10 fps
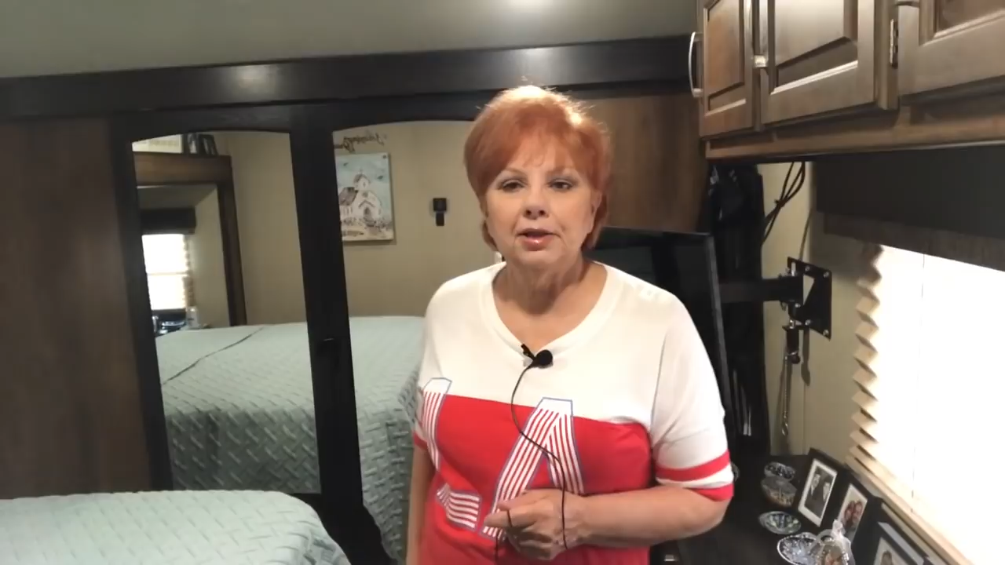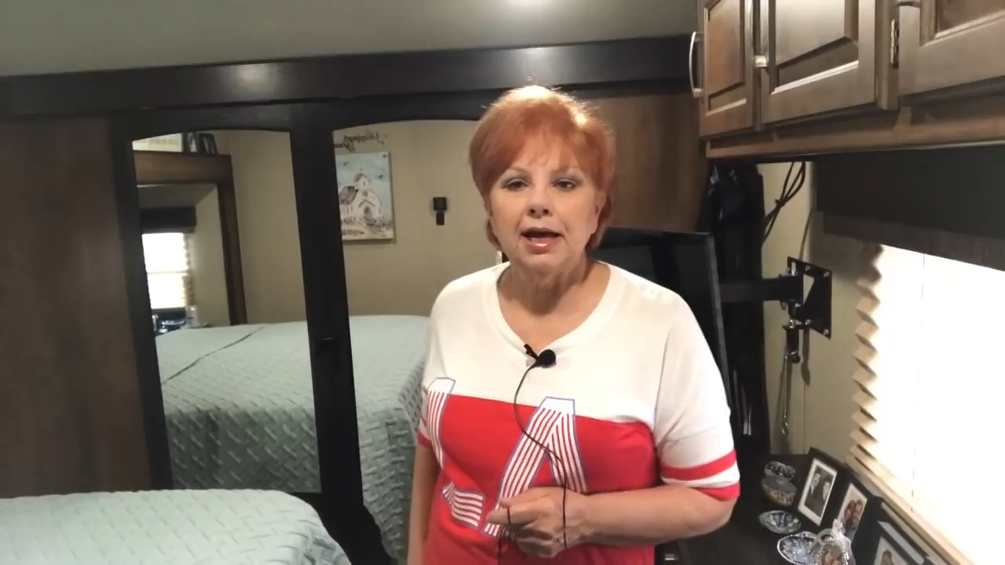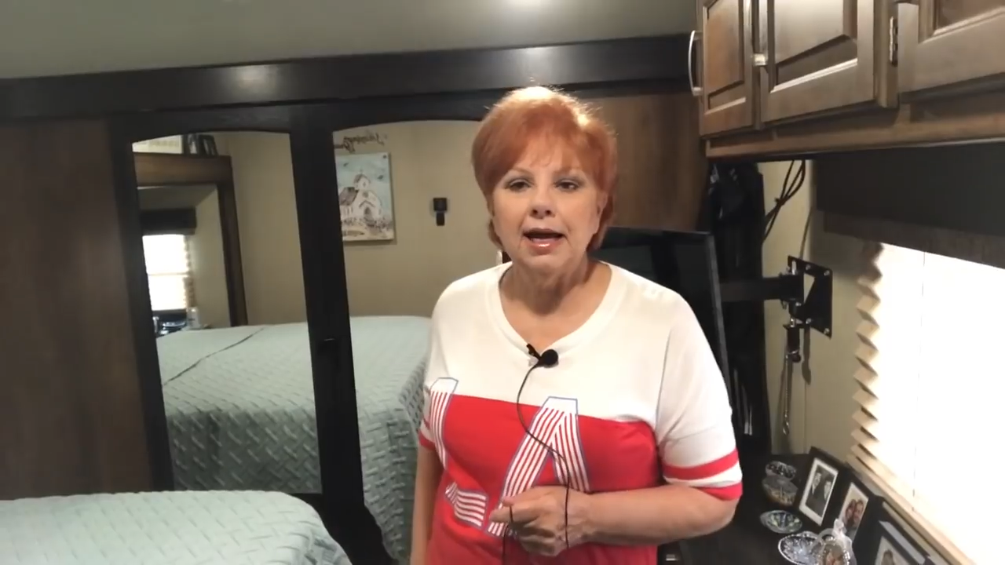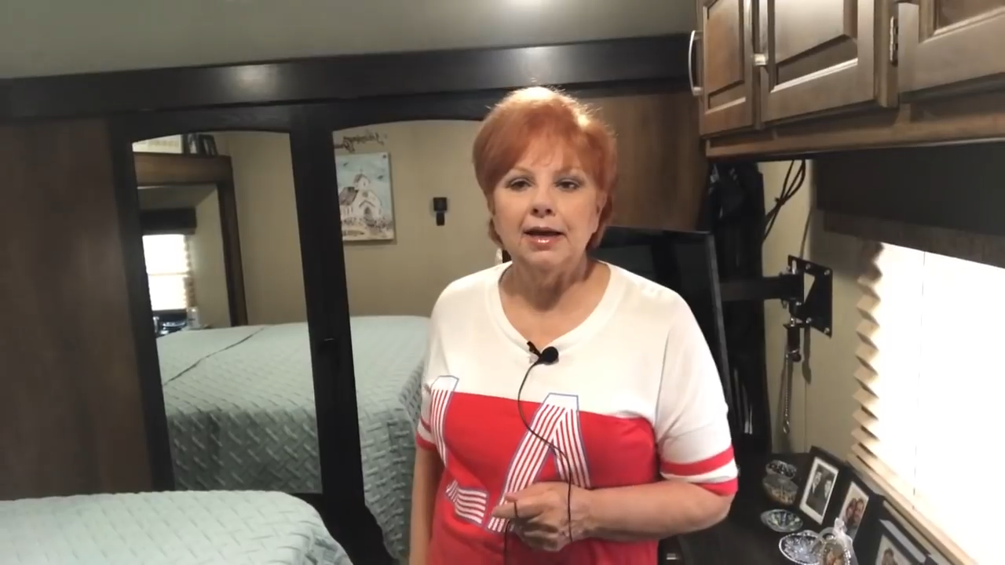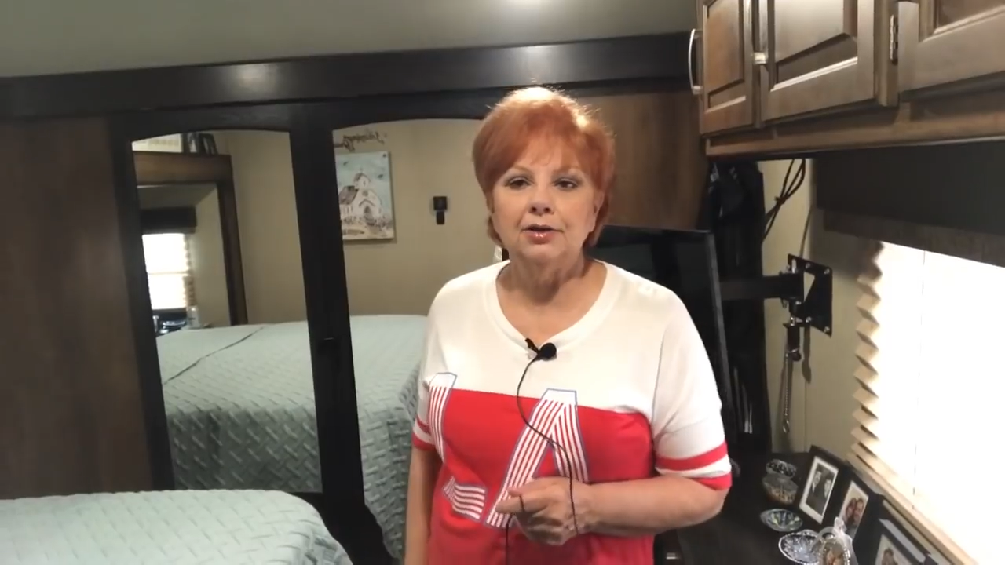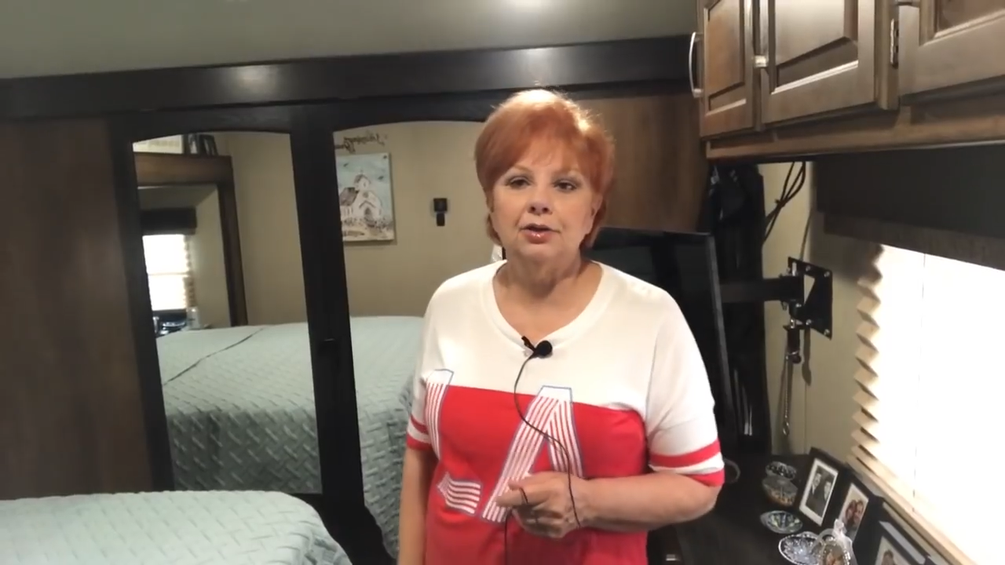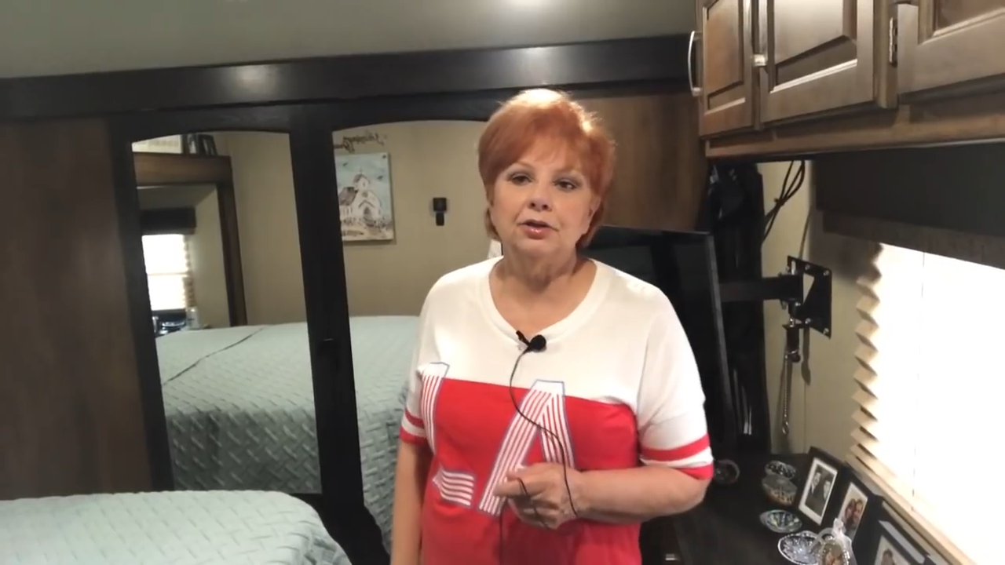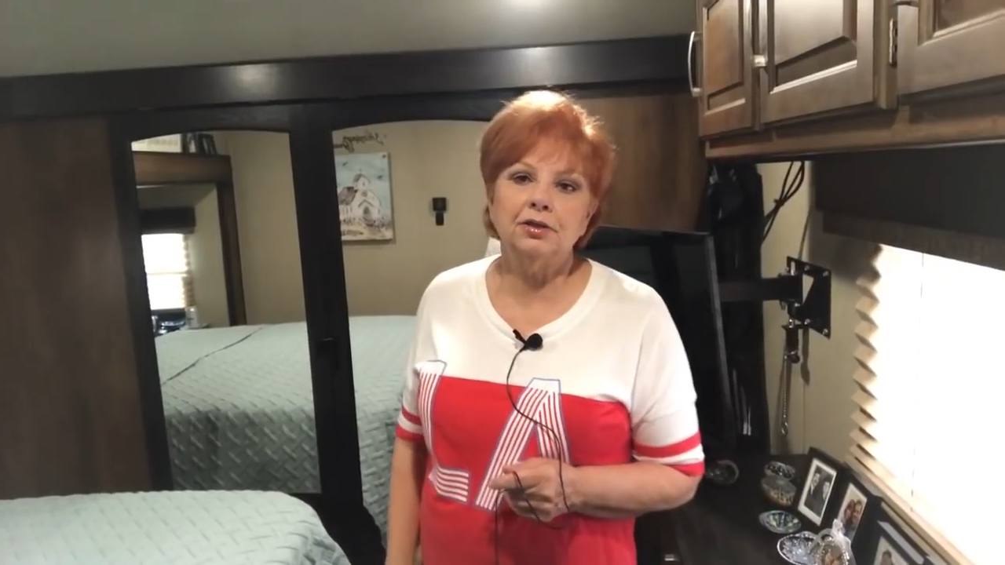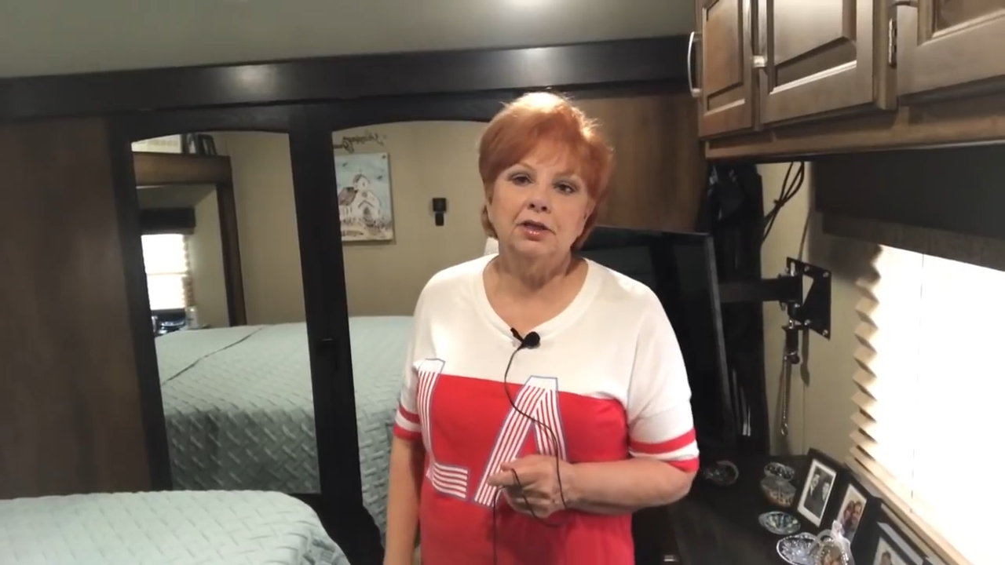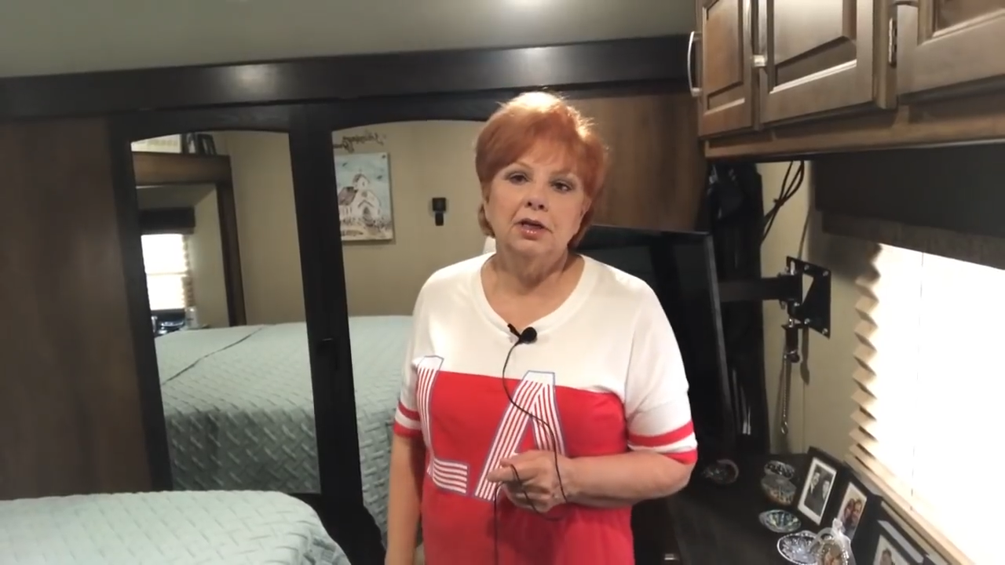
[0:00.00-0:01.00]
the
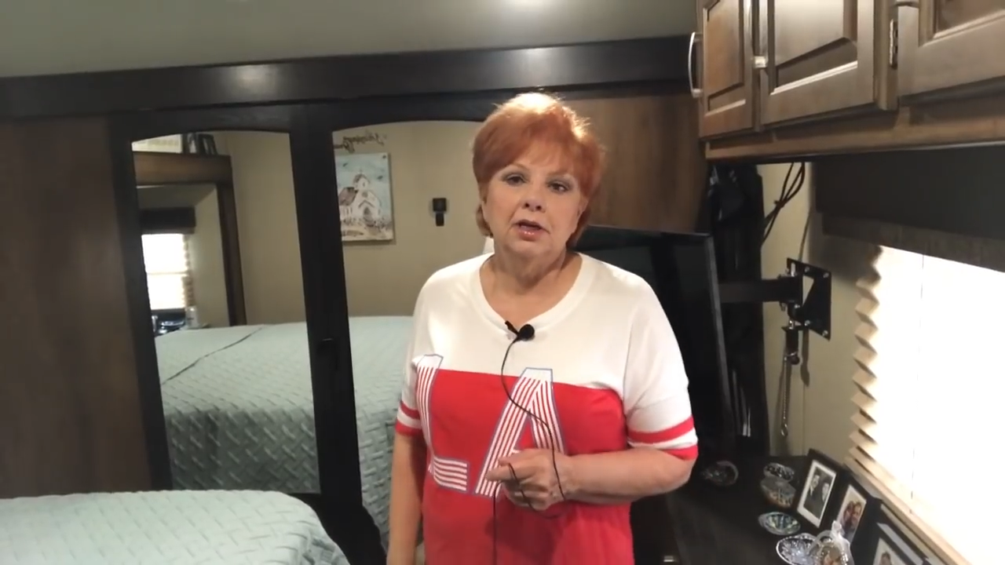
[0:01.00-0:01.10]
handles